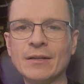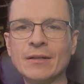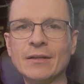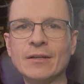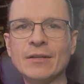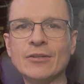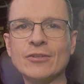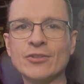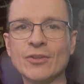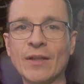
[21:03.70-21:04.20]

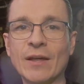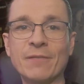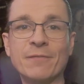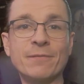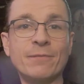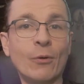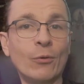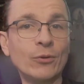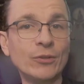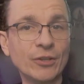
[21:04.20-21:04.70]
So that
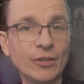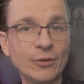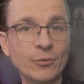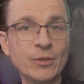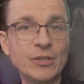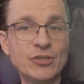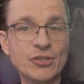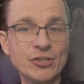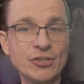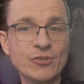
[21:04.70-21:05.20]
folder that we
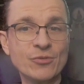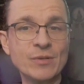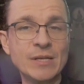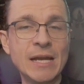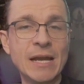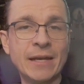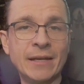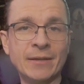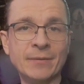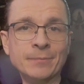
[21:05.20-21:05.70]
just
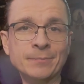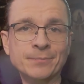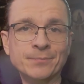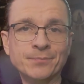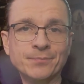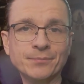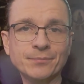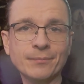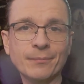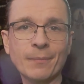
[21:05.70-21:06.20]
created,
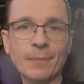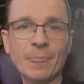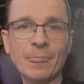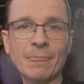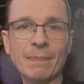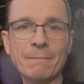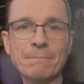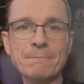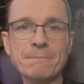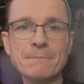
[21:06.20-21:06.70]

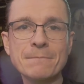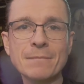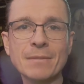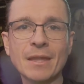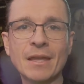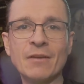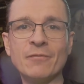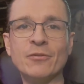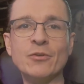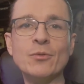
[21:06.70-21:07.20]

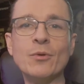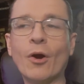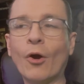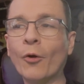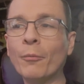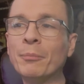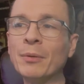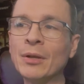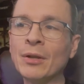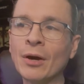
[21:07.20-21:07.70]
if you
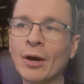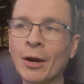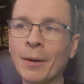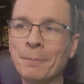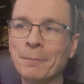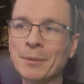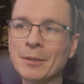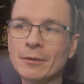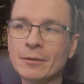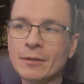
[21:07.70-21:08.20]
open
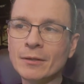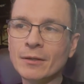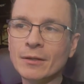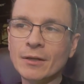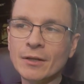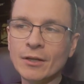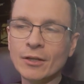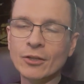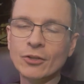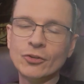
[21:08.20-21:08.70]
up
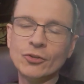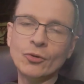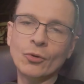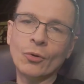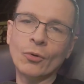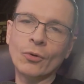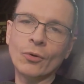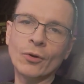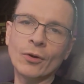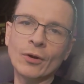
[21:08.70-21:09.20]

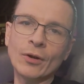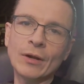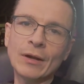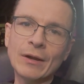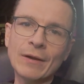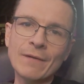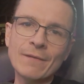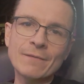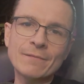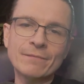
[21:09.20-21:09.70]
your
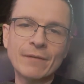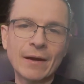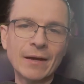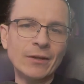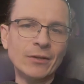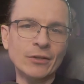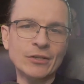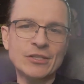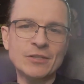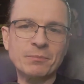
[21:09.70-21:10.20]

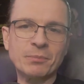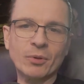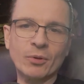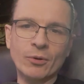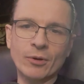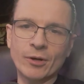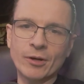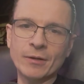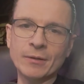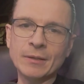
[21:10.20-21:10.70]
file
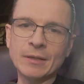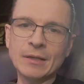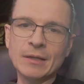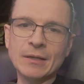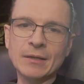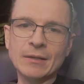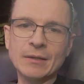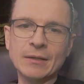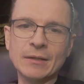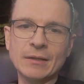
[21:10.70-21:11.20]
explorer
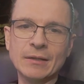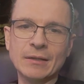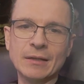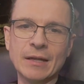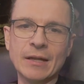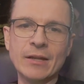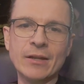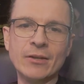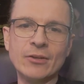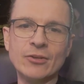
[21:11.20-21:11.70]

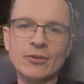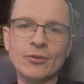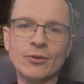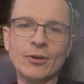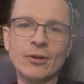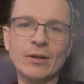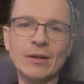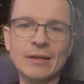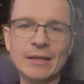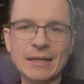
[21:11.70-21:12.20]
and
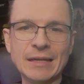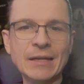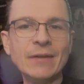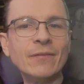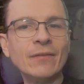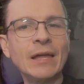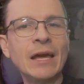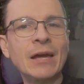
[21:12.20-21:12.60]
you're in that